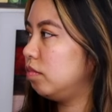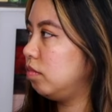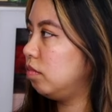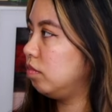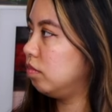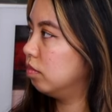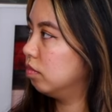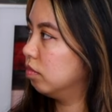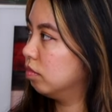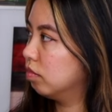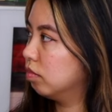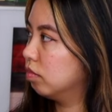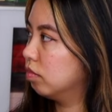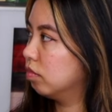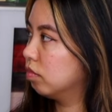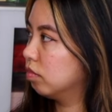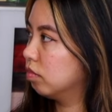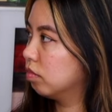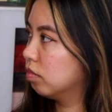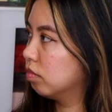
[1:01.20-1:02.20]

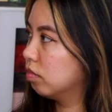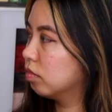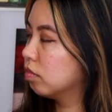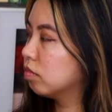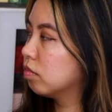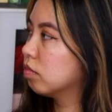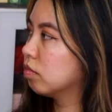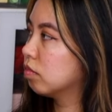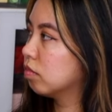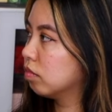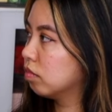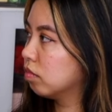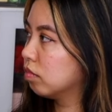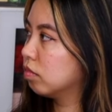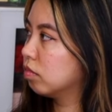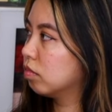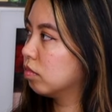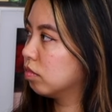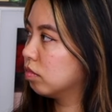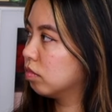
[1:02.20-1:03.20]

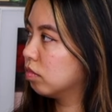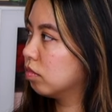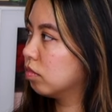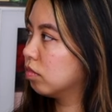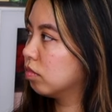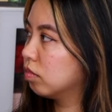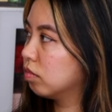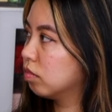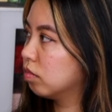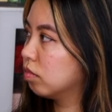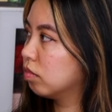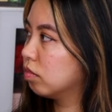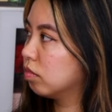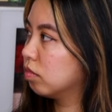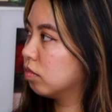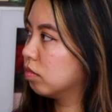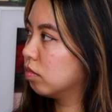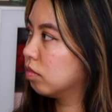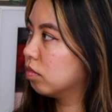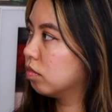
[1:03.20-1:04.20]

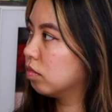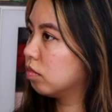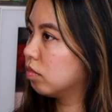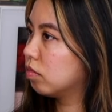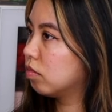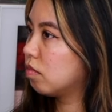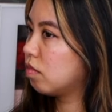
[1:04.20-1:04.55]
(silent)